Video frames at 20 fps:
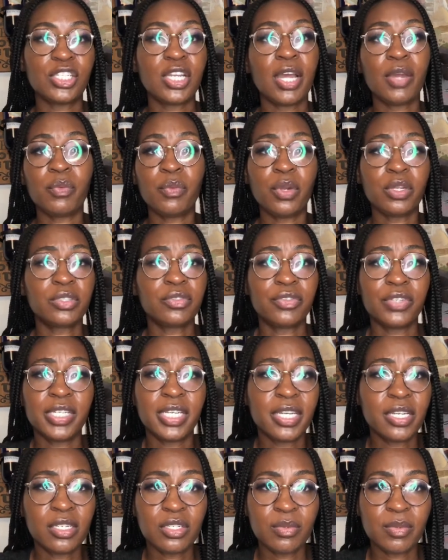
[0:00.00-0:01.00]
I worked for
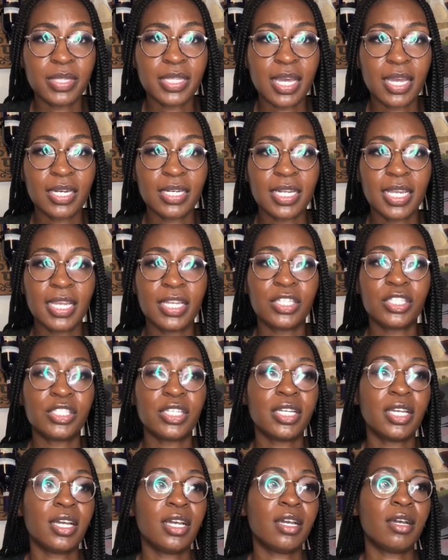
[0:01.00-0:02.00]
years without an
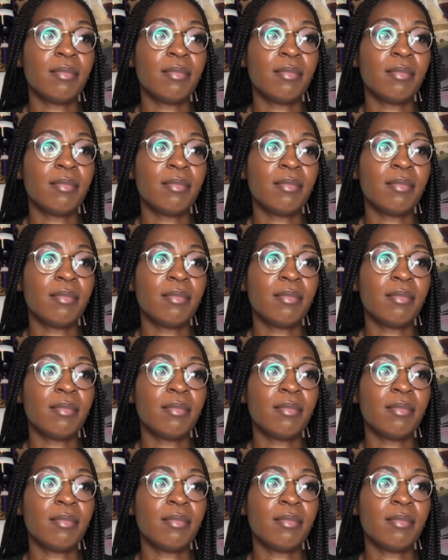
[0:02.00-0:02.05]
agent.